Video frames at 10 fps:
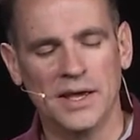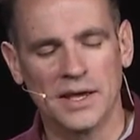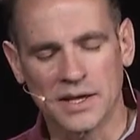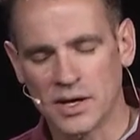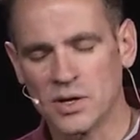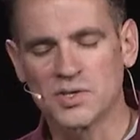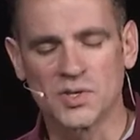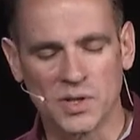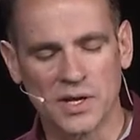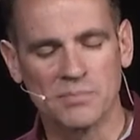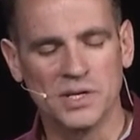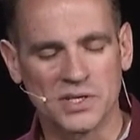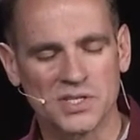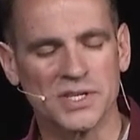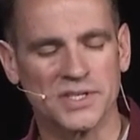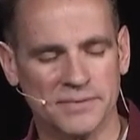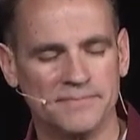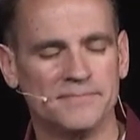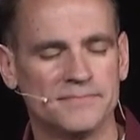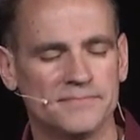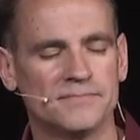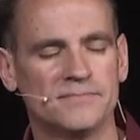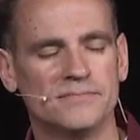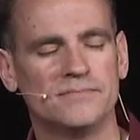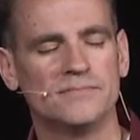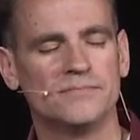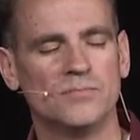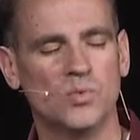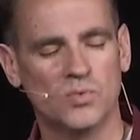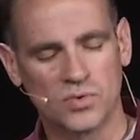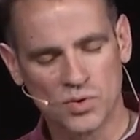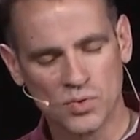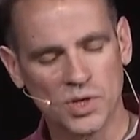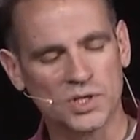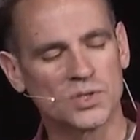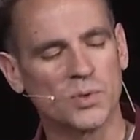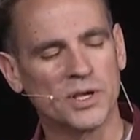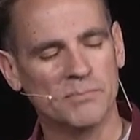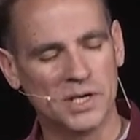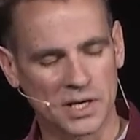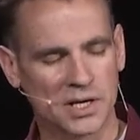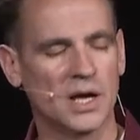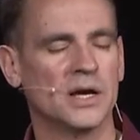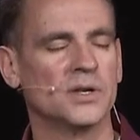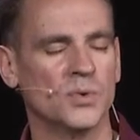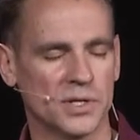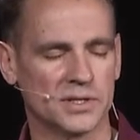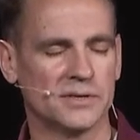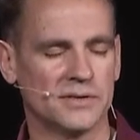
And God, also let it be a season through which we can be a conduit